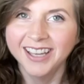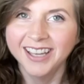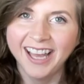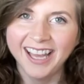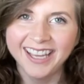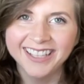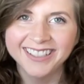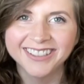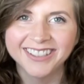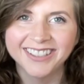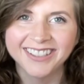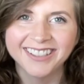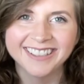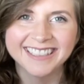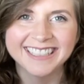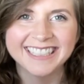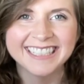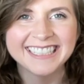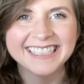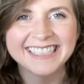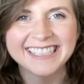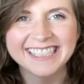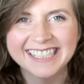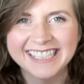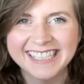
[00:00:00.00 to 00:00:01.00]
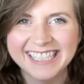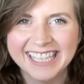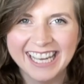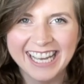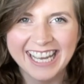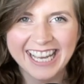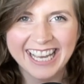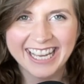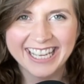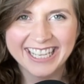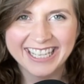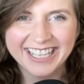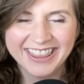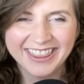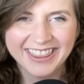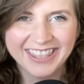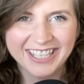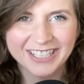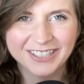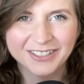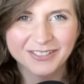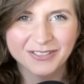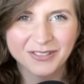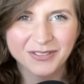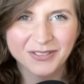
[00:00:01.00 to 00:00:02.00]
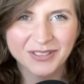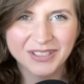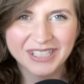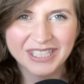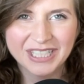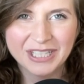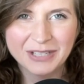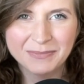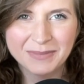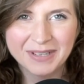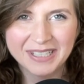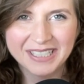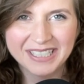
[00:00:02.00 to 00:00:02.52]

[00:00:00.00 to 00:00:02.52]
Hi y'all, it's Sky, and thanks for visiting my